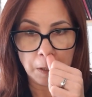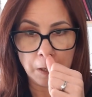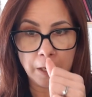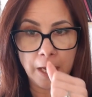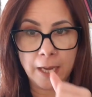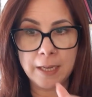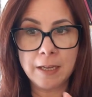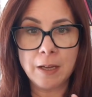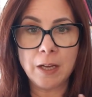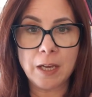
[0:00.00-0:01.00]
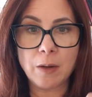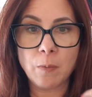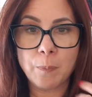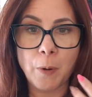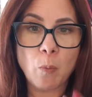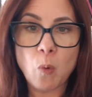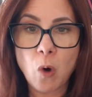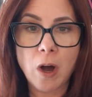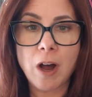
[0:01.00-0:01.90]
okay? But what